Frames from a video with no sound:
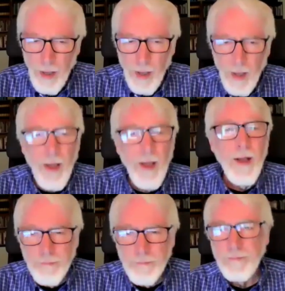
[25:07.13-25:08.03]
you don't know
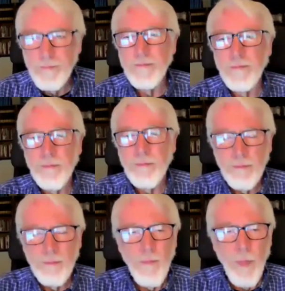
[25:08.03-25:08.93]
that
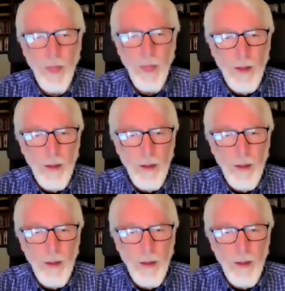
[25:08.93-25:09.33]
unless you actually know